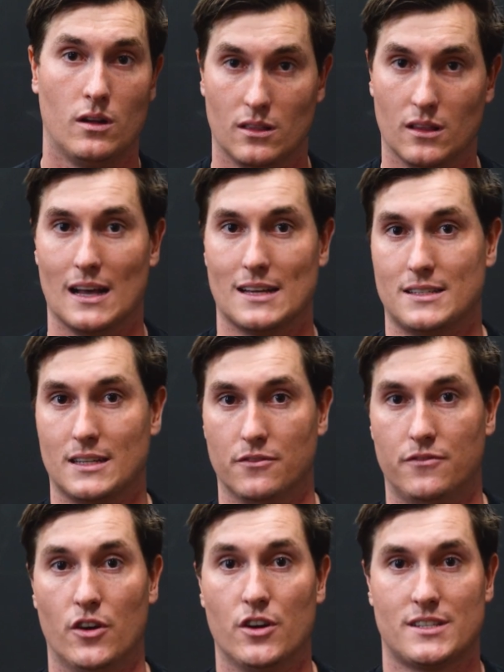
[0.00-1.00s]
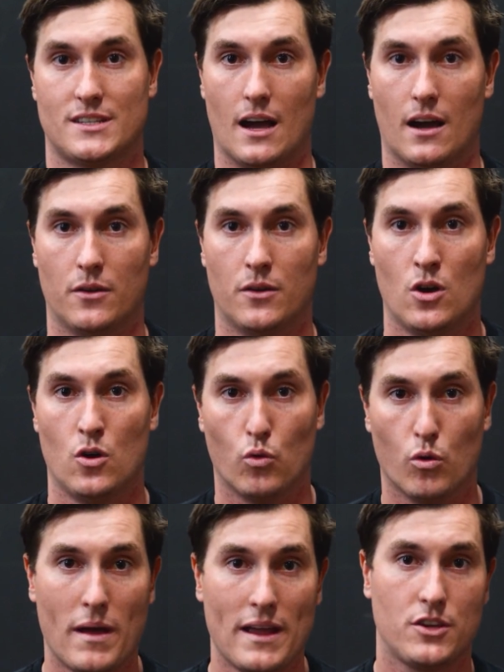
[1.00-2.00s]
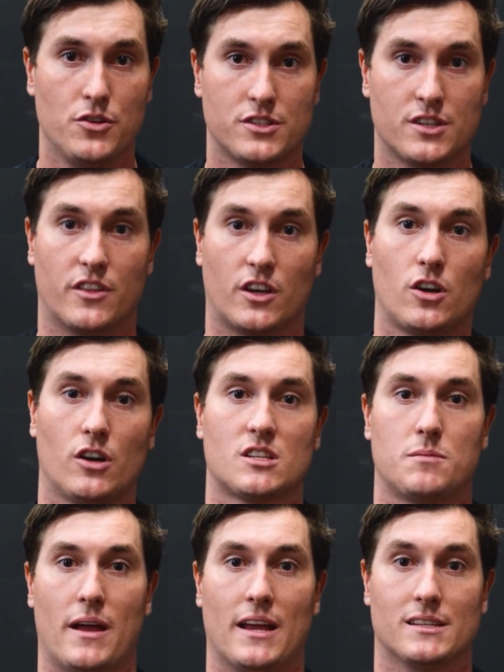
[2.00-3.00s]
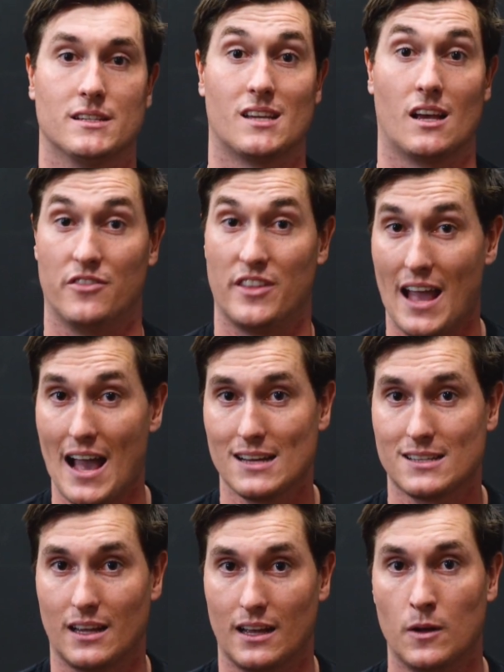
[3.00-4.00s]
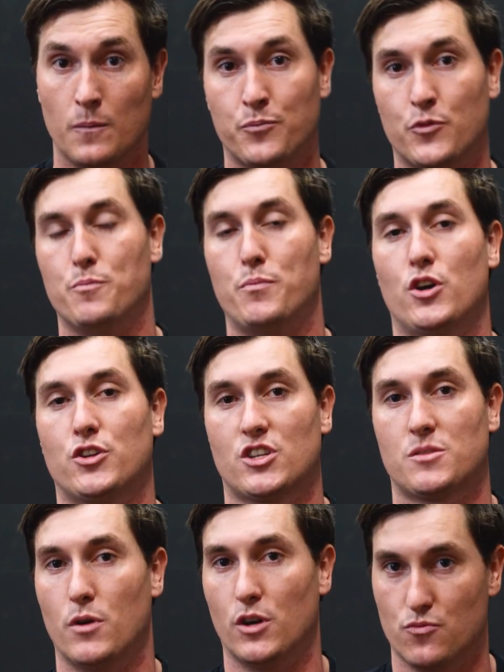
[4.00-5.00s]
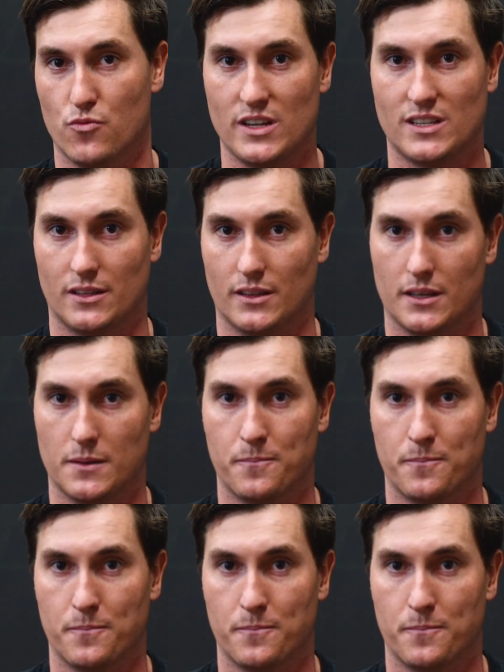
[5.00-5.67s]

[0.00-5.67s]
last in, first out, will make use of the cost basis of the asset you purchased most recently.